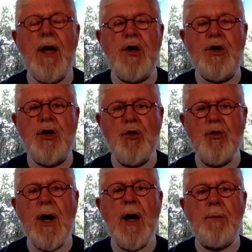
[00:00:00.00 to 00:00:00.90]
You
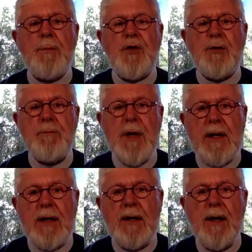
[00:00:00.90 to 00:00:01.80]
come to
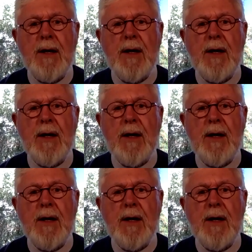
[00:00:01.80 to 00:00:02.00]
me